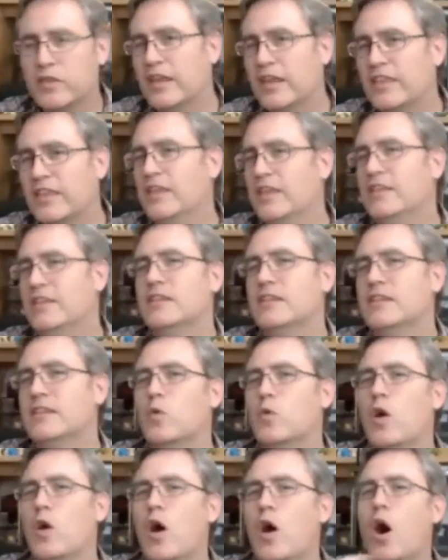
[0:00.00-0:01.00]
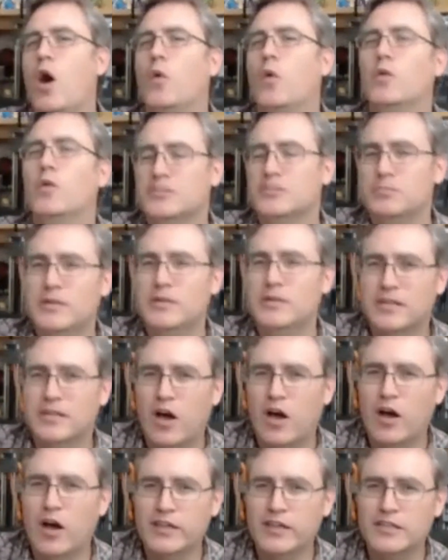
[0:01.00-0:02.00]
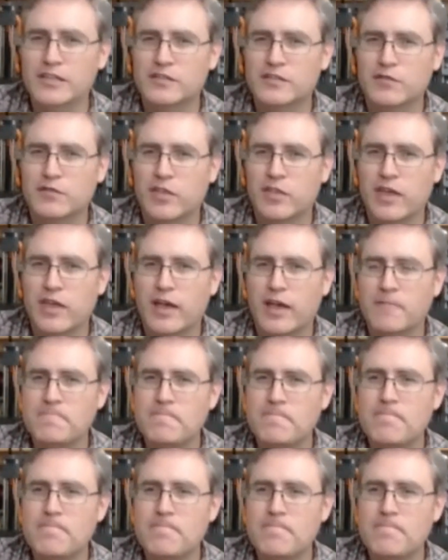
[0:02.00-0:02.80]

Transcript: And I think that there will always be an audience for that.